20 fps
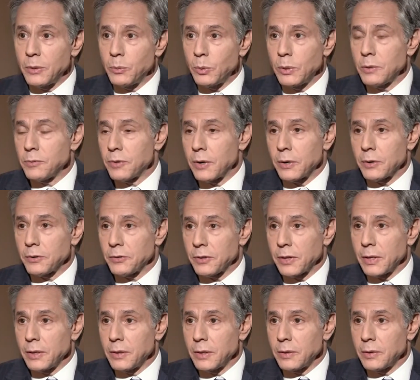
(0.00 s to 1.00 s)
it's equally fair to
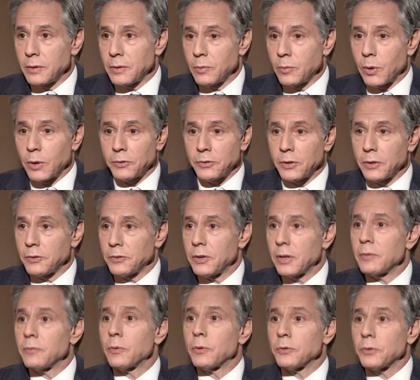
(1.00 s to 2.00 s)
say that Russia has
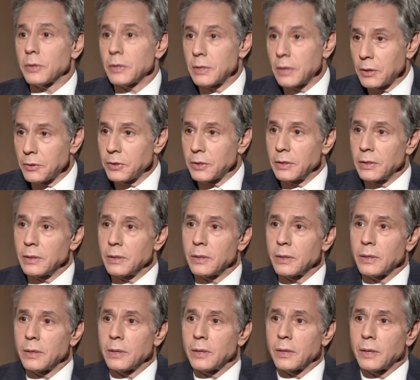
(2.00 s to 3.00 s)
done virtually nothing
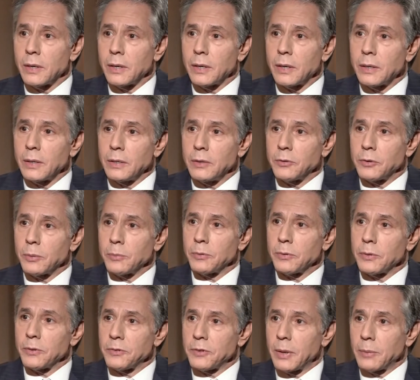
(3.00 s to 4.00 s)
in
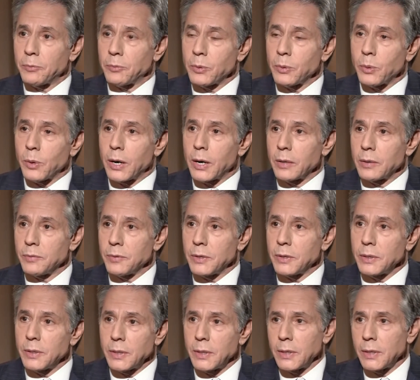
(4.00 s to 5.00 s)
terms of the steps required of
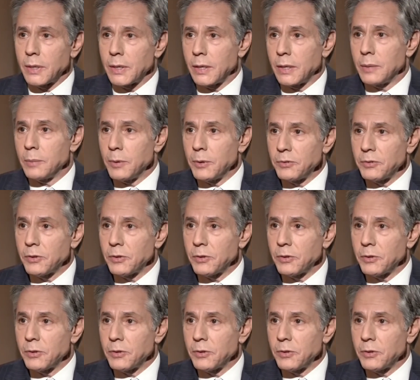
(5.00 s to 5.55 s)
it in the